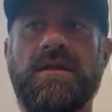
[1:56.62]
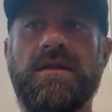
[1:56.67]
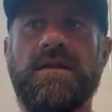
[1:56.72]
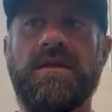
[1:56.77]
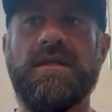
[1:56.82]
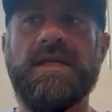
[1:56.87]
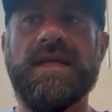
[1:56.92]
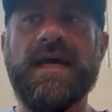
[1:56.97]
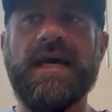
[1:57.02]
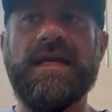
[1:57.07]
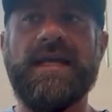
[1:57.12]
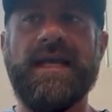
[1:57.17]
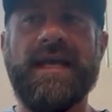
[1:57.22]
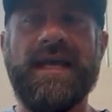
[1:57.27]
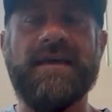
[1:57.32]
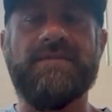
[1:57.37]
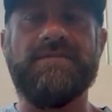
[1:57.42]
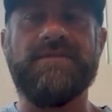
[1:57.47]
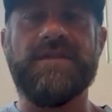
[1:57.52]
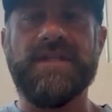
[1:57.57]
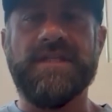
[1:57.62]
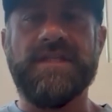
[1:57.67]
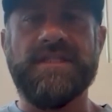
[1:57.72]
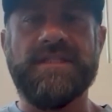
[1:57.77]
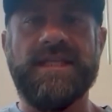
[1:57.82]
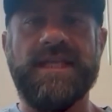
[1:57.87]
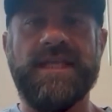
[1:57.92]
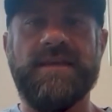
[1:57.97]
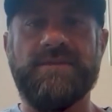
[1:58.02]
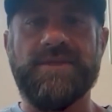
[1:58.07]
not having the
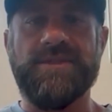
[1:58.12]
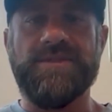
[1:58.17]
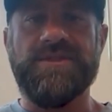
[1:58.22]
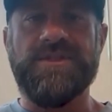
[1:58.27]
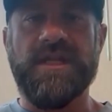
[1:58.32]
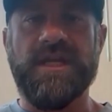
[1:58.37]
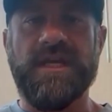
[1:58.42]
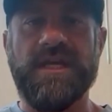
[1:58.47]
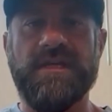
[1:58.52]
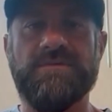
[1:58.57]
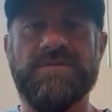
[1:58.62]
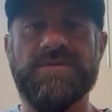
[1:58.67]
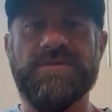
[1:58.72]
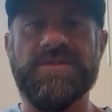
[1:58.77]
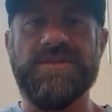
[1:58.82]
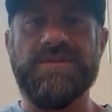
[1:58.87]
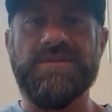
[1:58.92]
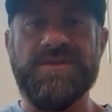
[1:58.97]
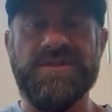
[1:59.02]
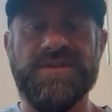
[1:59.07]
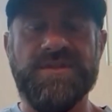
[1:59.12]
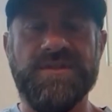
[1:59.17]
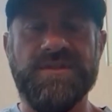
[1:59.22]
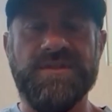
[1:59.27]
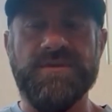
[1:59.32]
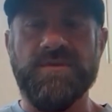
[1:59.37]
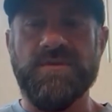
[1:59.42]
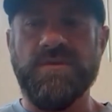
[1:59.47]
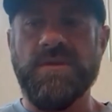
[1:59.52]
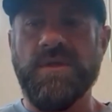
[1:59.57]
damage that I was used
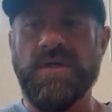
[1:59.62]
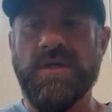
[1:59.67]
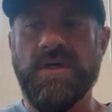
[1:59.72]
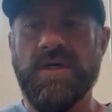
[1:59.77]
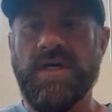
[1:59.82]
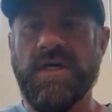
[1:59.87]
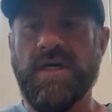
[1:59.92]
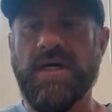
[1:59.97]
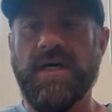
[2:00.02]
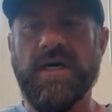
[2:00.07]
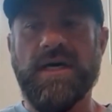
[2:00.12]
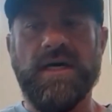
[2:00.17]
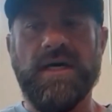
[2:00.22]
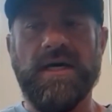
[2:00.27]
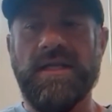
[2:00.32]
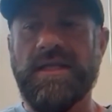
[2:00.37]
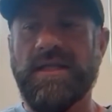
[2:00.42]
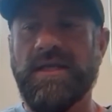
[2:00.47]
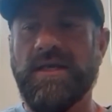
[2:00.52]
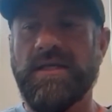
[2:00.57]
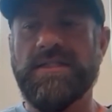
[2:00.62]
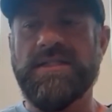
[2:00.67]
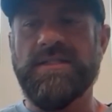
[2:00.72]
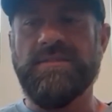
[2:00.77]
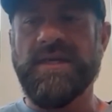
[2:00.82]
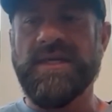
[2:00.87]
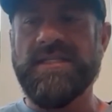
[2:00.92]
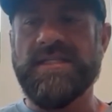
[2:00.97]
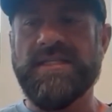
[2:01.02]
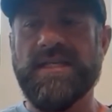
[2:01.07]
to, I thought to
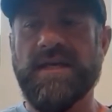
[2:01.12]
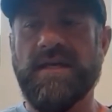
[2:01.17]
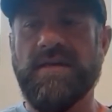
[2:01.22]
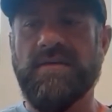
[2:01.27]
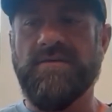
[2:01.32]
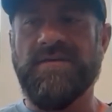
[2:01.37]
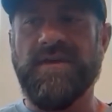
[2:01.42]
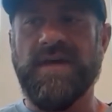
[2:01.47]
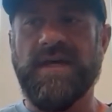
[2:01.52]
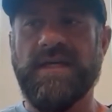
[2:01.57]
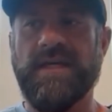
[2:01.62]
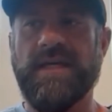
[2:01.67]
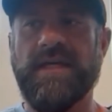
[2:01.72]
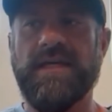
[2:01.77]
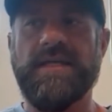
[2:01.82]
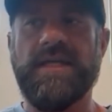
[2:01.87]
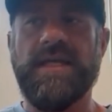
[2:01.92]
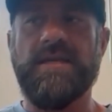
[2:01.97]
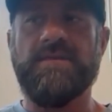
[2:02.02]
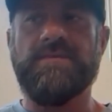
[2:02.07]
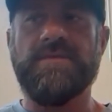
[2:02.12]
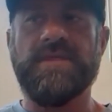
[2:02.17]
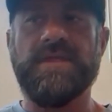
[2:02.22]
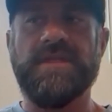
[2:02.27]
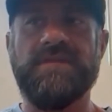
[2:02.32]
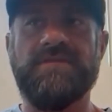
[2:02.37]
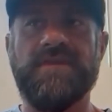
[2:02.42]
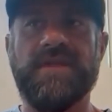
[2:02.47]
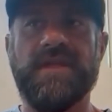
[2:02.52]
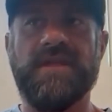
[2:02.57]
myself, I can't
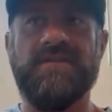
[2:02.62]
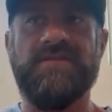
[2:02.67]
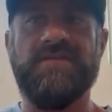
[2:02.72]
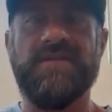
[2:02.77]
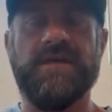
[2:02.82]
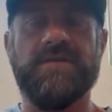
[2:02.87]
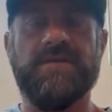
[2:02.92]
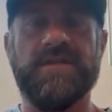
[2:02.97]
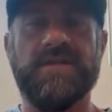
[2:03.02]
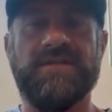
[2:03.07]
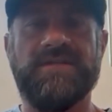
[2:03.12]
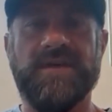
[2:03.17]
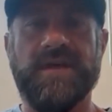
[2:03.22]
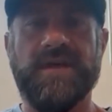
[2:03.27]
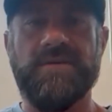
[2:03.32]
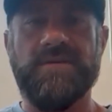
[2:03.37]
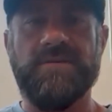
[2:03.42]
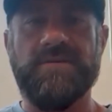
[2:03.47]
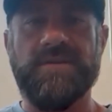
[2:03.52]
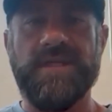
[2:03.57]
believe that I finally found a